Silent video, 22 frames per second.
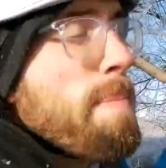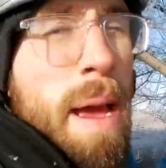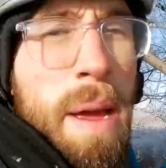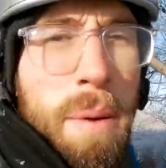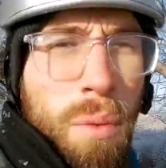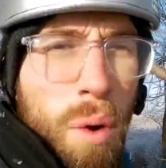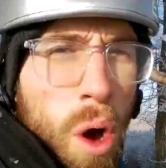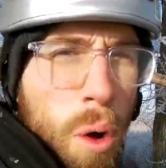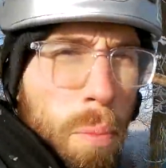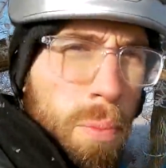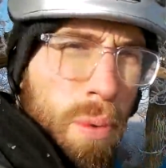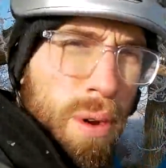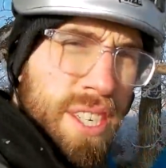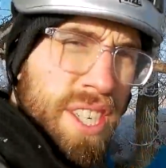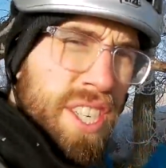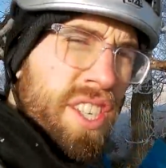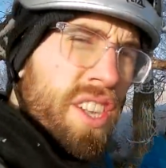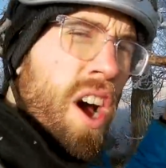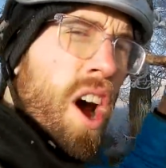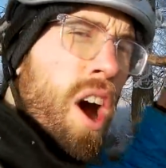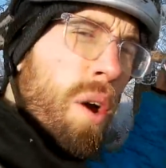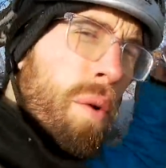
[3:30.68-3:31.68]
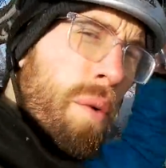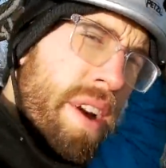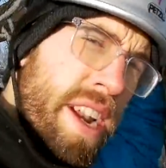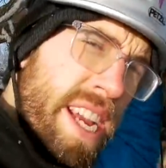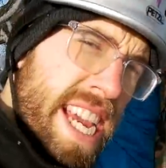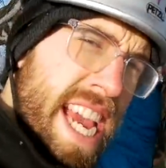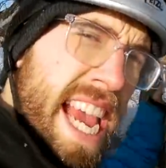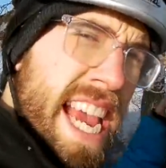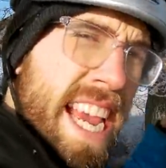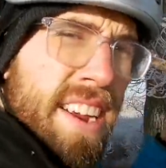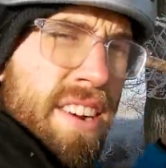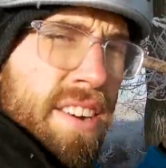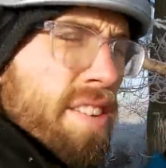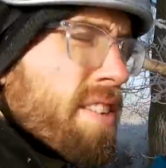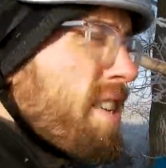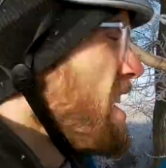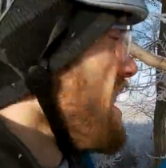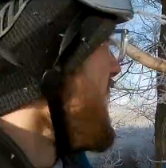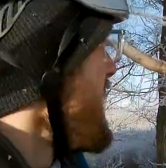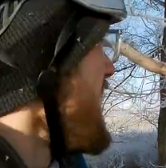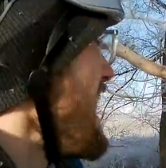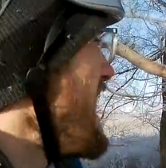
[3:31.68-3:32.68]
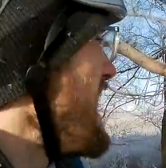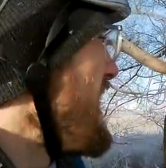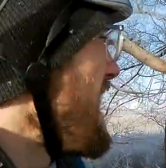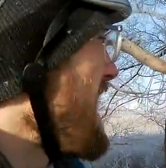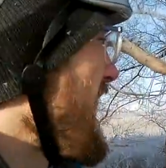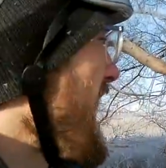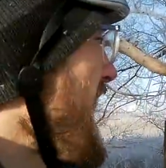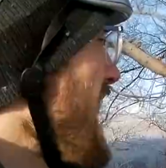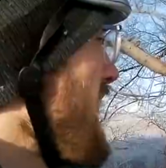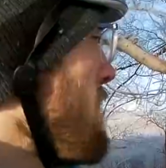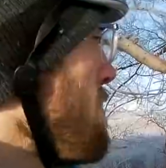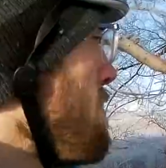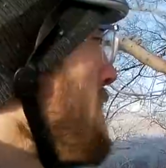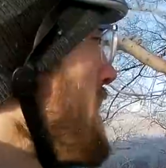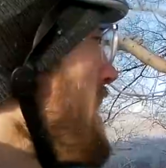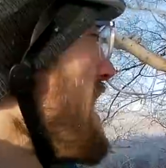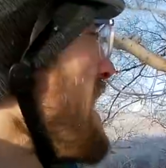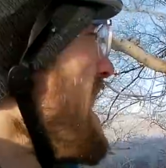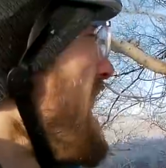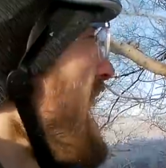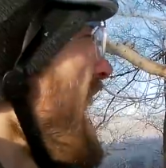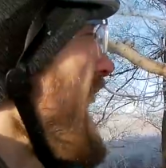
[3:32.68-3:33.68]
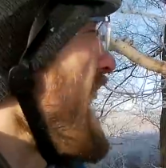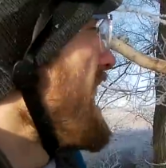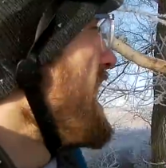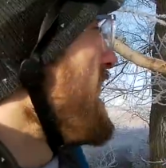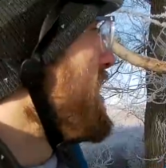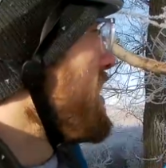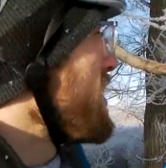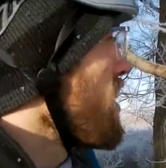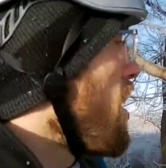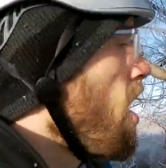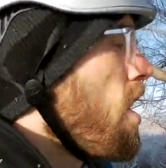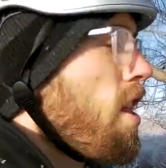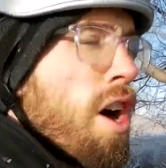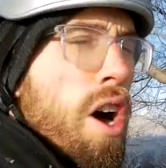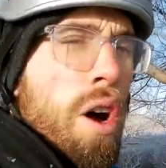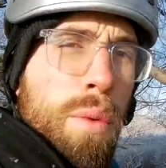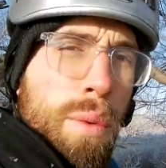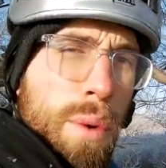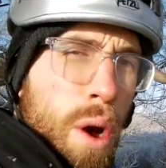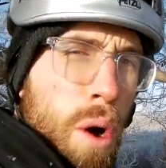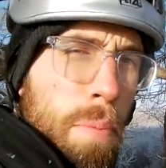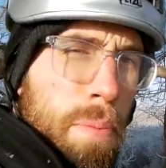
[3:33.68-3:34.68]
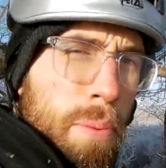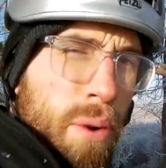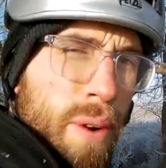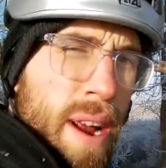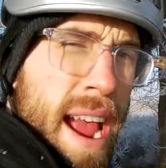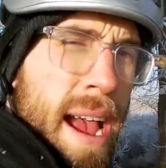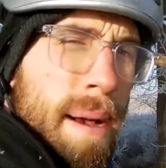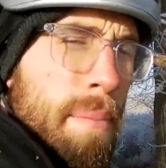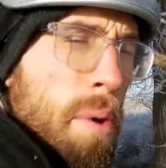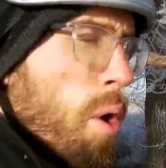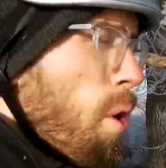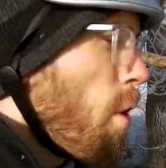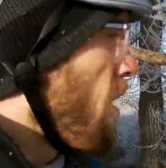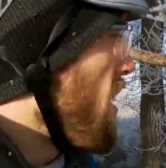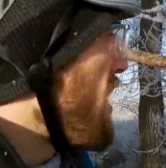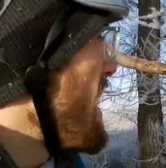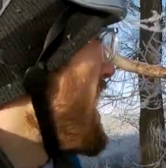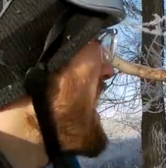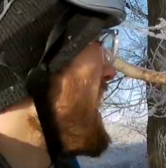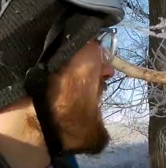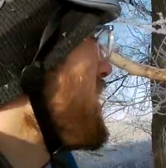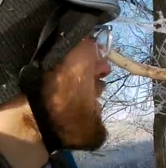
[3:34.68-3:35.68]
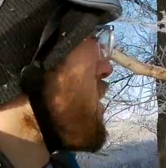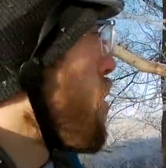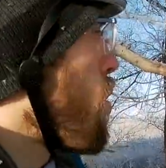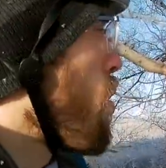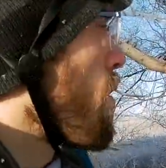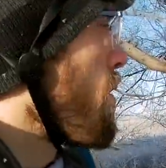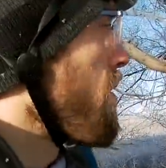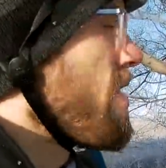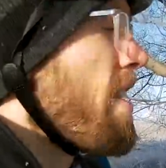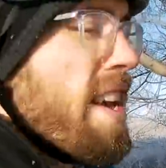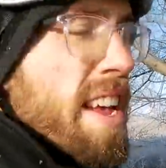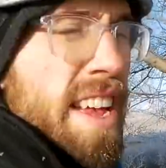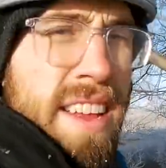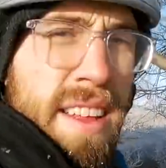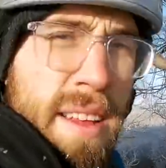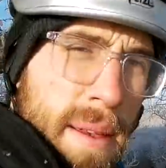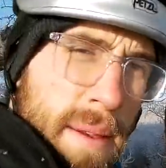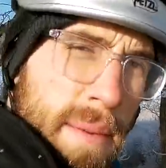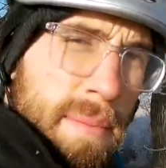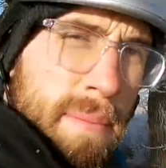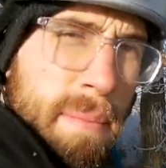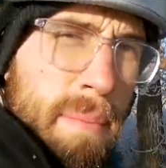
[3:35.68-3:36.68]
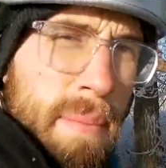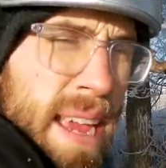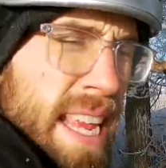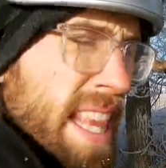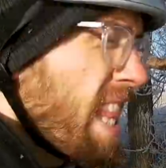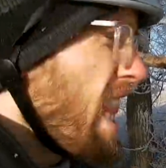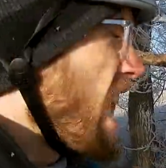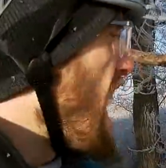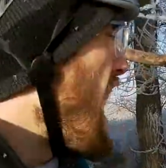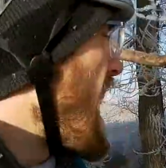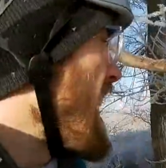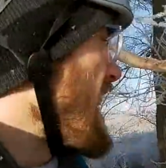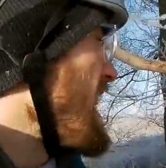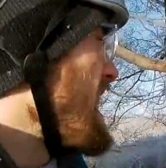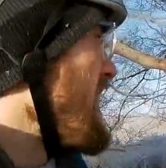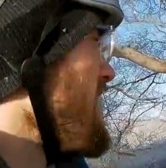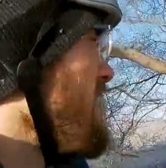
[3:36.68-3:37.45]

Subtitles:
my rope, which is already anchored in the canopy, and install a rope grab or a hitch cord mid-line.